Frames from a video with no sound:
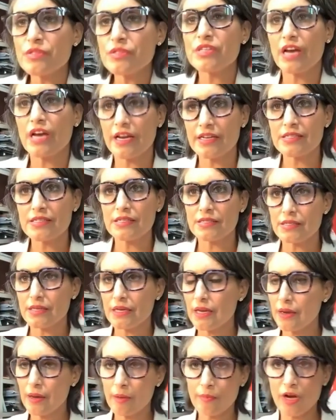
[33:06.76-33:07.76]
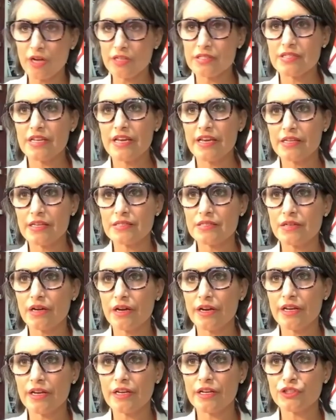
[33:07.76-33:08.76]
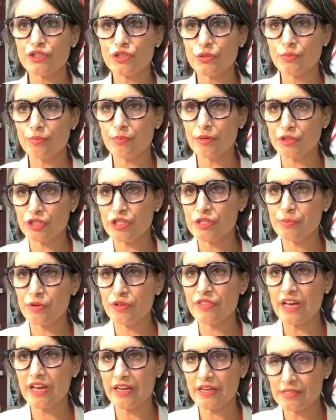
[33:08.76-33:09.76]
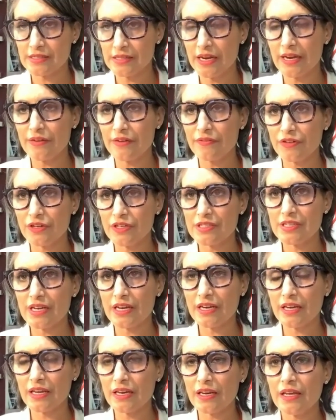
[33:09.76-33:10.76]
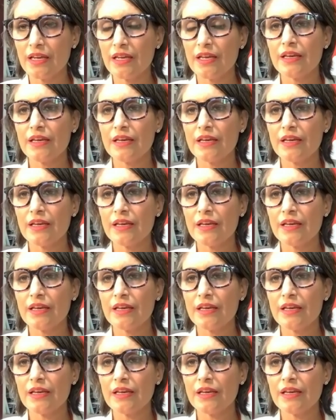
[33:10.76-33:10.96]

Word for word: size is i'm not saying it's not an issue but just put that aside for a second